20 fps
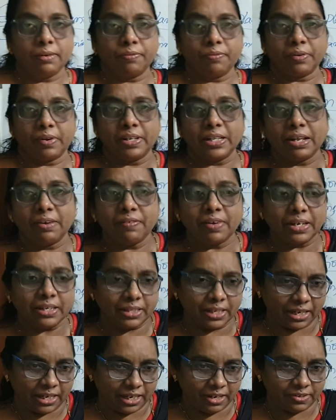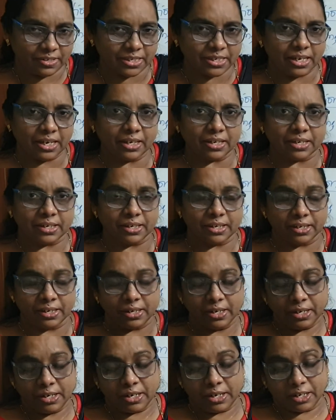whenever the leaves are
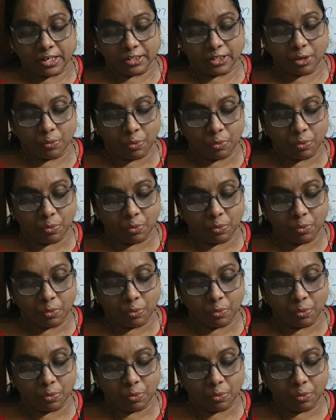the